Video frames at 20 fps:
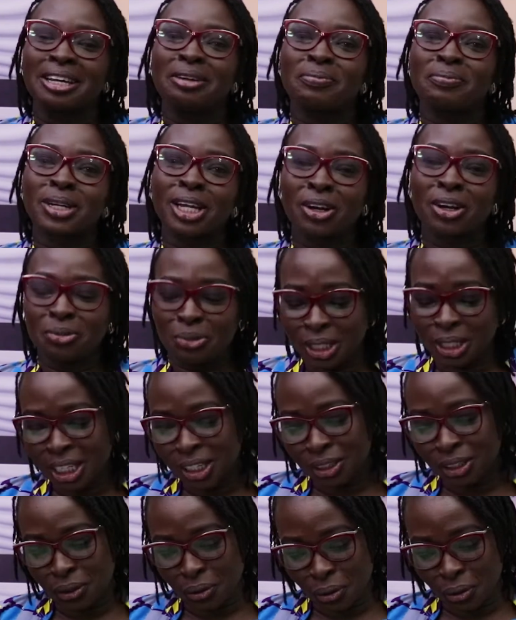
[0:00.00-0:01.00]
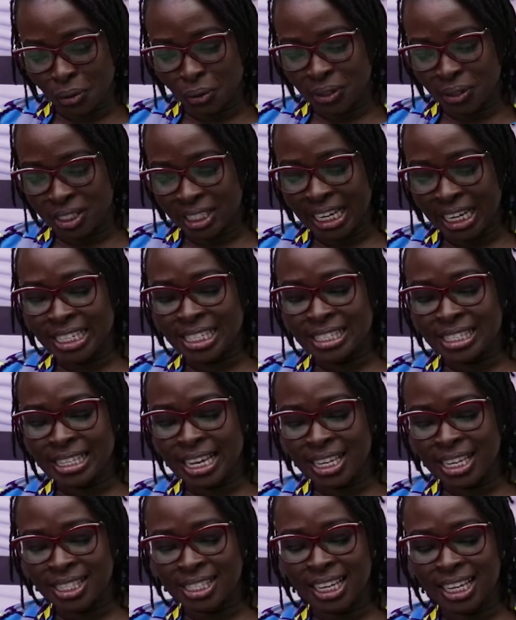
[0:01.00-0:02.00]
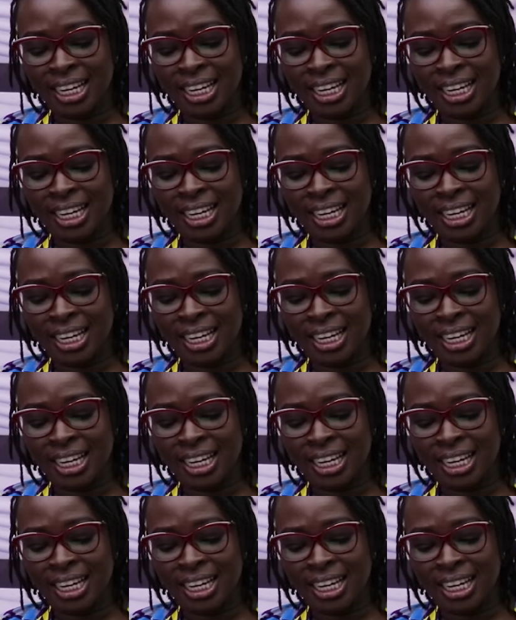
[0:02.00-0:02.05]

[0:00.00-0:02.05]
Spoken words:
but I'll read out the quote, and it says,